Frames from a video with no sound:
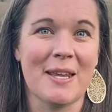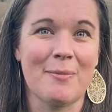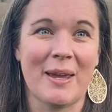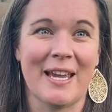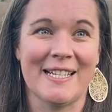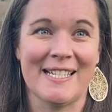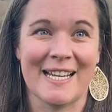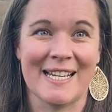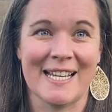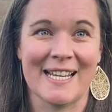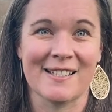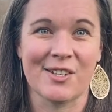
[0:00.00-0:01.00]
in my
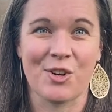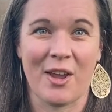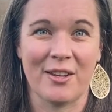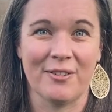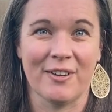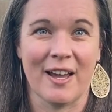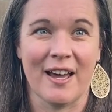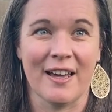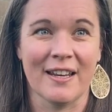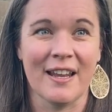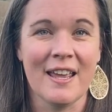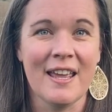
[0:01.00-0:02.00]
identity as a child of
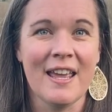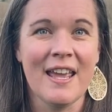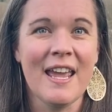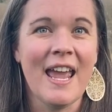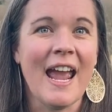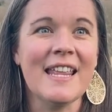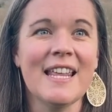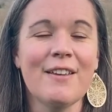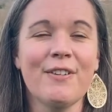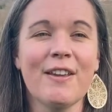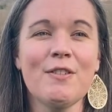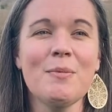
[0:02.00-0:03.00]
God, and
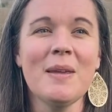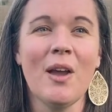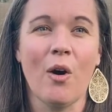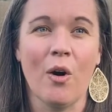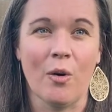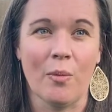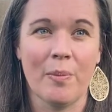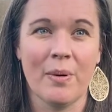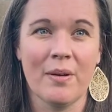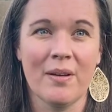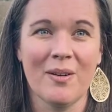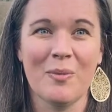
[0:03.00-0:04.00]
they've given me hope
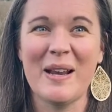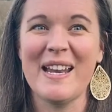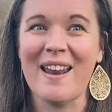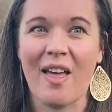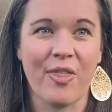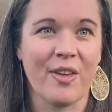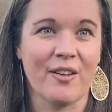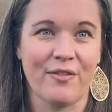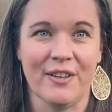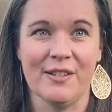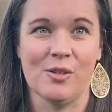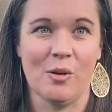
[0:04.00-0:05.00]
when nothing
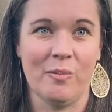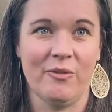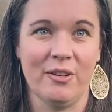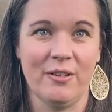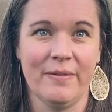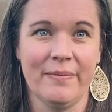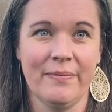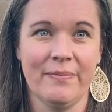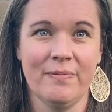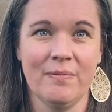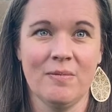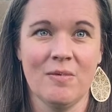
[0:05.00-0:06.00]
feels hopeful.
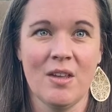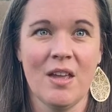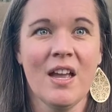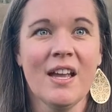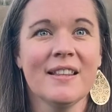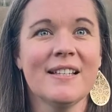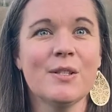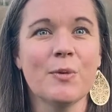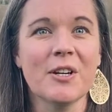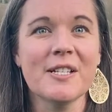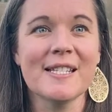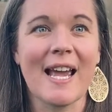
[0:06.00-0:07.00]
These
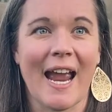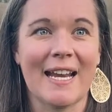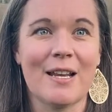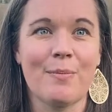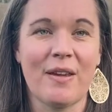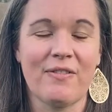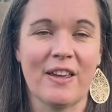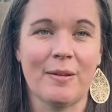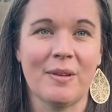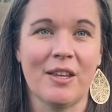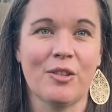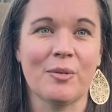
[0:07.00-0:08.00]
words guided my
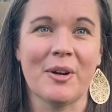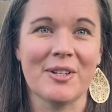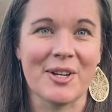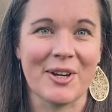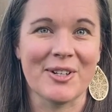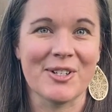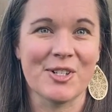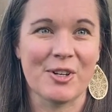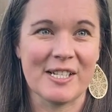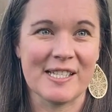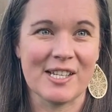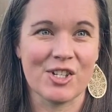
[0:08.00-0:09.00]
family through our daughter's
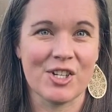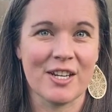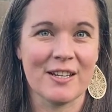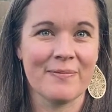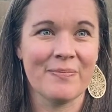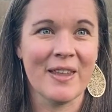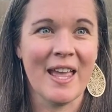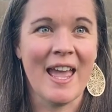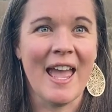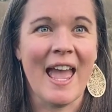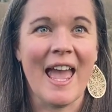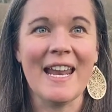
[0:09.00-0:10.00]
transition
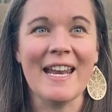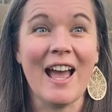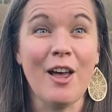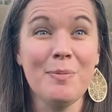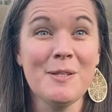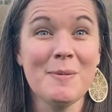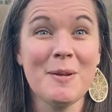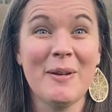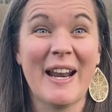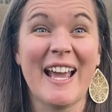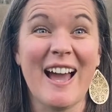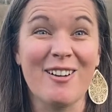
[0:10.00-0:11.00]
and helped me
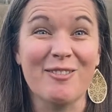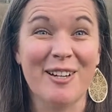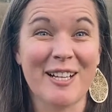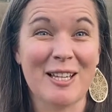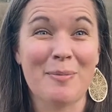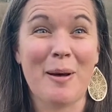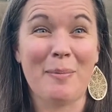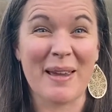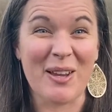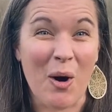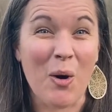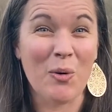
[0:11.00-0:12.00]
when I got real about
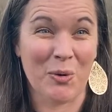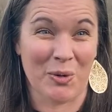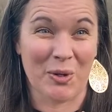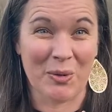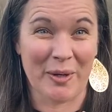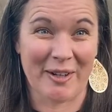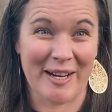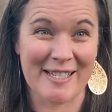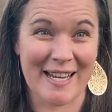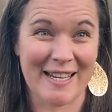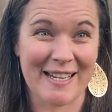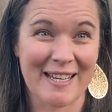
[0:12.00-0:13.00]
my own queer
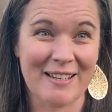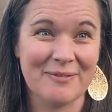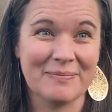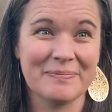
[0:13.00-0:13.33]
identity.